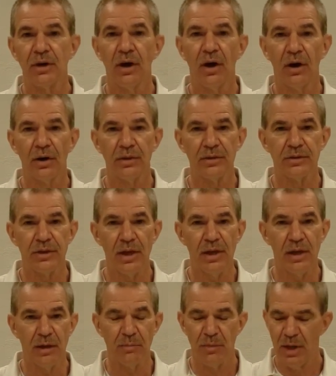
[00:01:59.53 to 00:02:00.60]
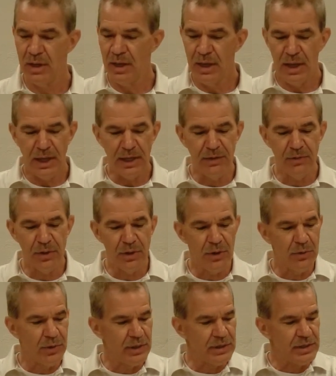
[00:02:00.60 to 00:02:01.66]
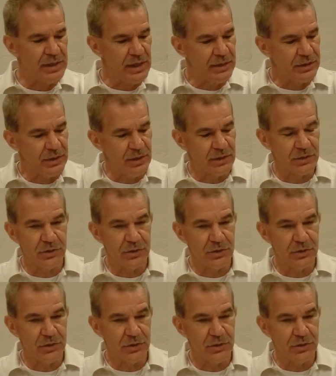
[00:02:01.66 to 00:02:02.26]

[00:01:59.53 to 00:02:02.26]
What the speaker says: are the same, even though the distance